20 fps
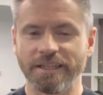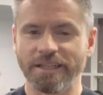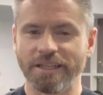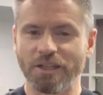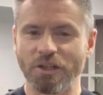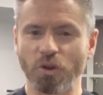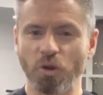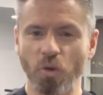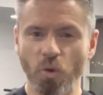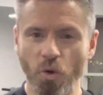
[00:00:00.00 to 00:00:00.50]

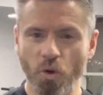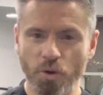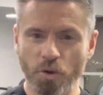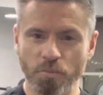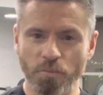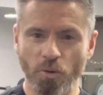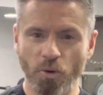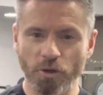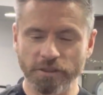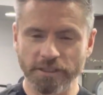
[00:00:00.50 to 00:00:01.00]
lower
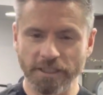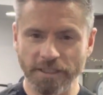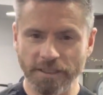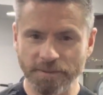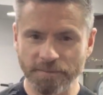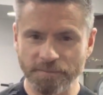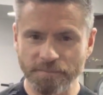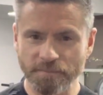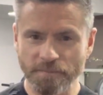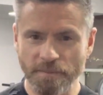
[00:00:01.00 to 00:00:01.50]

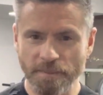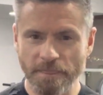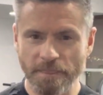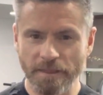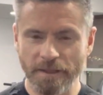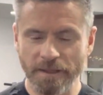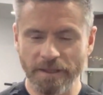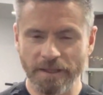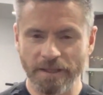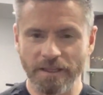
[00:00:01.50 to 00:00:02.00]
body.
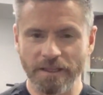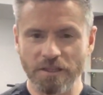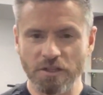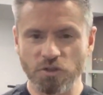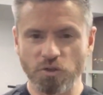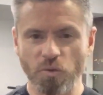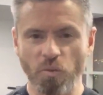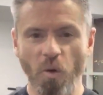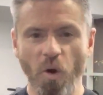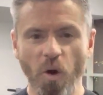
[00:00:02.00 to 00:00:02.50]

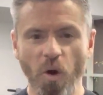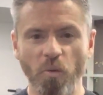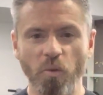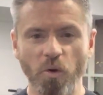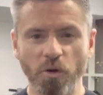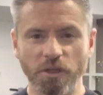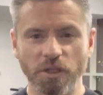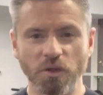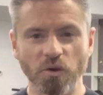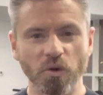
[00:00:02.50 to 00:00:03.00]
So what I
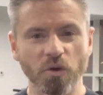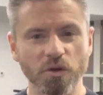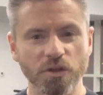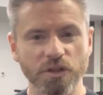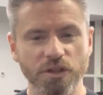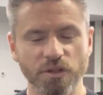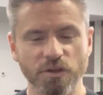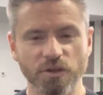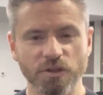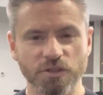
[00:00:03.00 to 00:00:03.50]
want to go
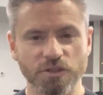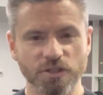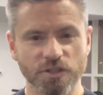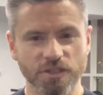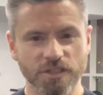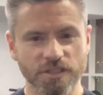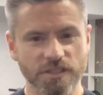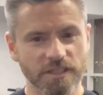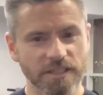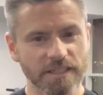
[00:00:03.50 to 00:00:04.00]
through is
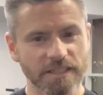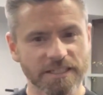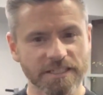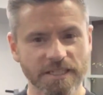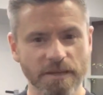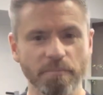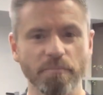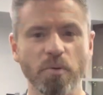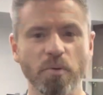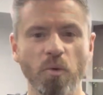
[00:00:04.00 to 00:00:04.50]
just
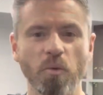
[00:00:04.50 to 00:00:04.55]
simple